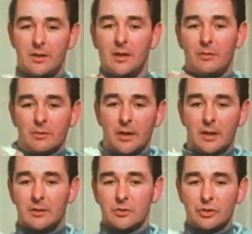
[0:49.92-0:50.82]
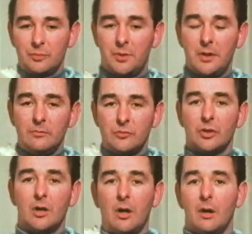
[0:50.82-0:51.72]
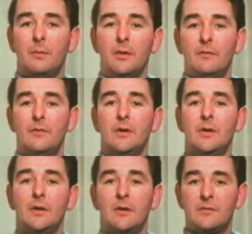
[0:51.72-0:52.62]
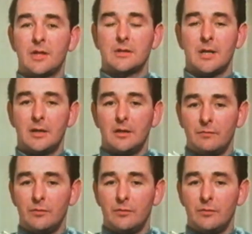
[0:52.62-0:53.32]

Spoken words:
I think I would like the supreme job of dictating